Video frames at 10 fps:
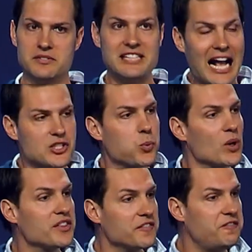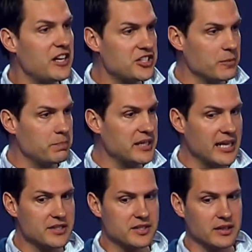That's where the vision
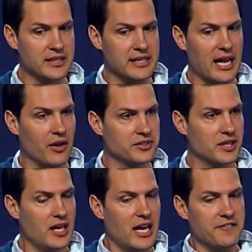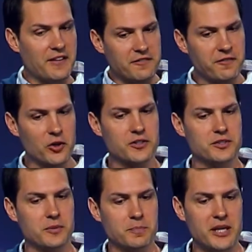begins to leak out. In fact,
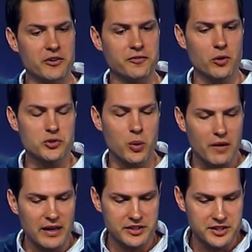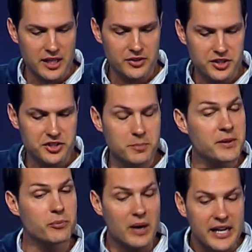First Peter four twelve actually tells us to be
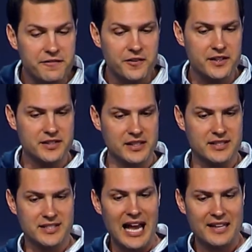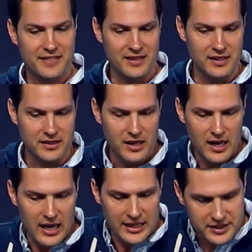ready for this exact thing.
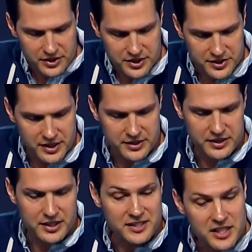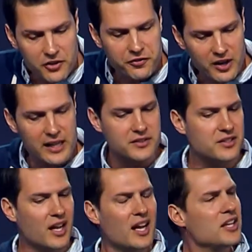He tells us this. He says, dear friends,
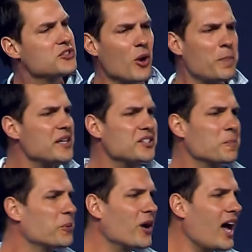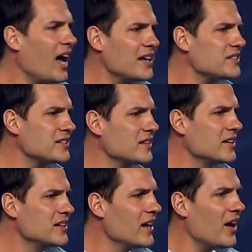don't be surprised.
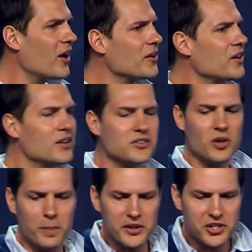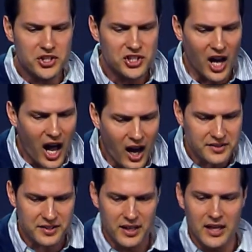No, no, no, no, don't be
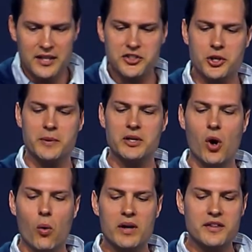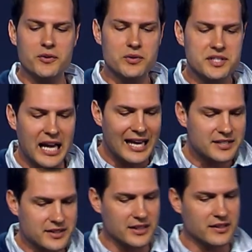shocked that you're going through
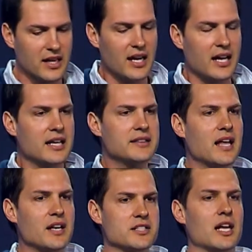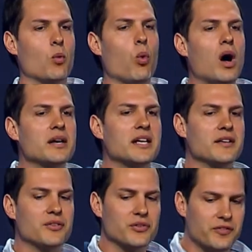testing that is like walking
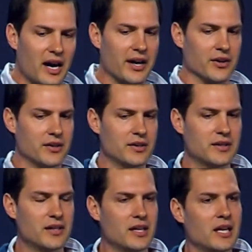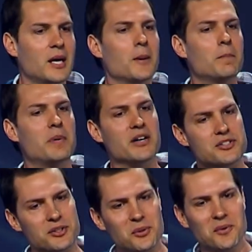through fire. But here's
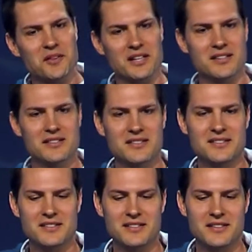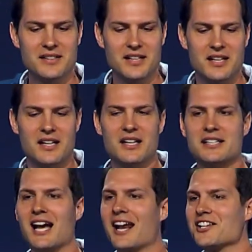the cool thing.
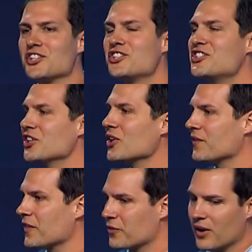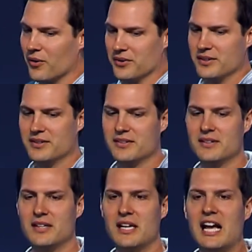God is still on the throne.
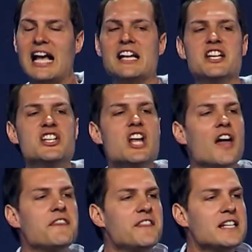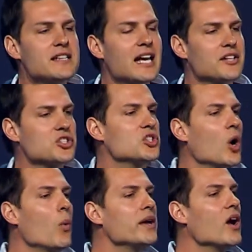And nothing that is
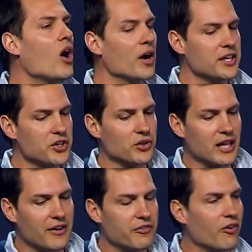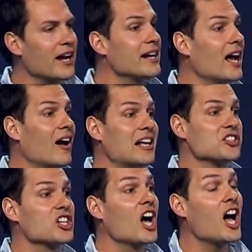going on in your life right now has
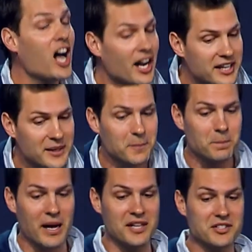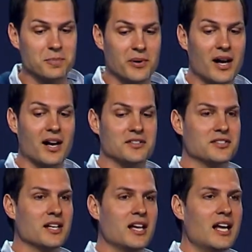caught him by surprise.
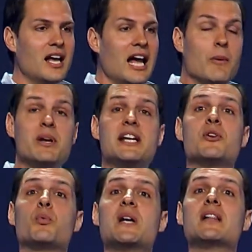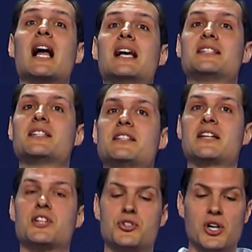And we need to realize this
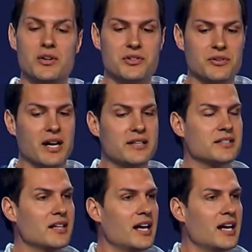as a church, right?